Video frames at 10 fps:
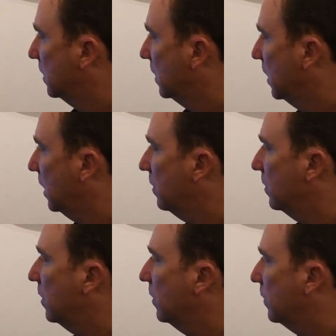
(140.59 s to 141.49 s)
And I
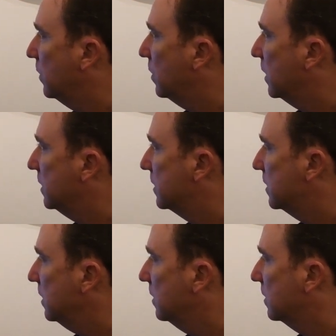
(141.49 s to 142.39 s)
don't know if you can
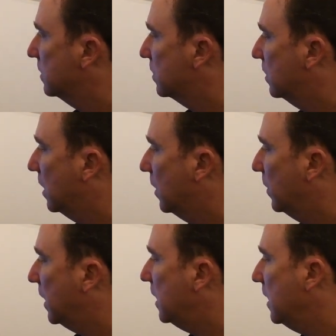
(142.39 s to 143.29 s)
see this or not,
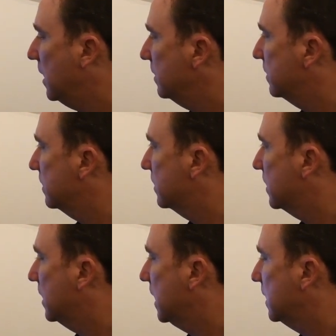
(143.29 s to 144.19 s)
but he has
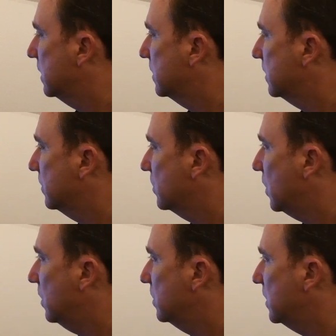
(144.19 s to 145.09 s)
this
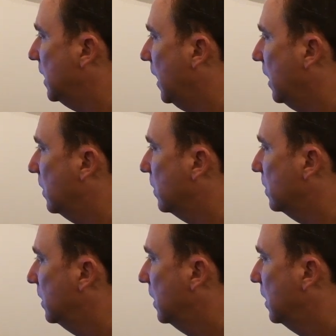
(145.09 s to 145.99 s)
charging handle,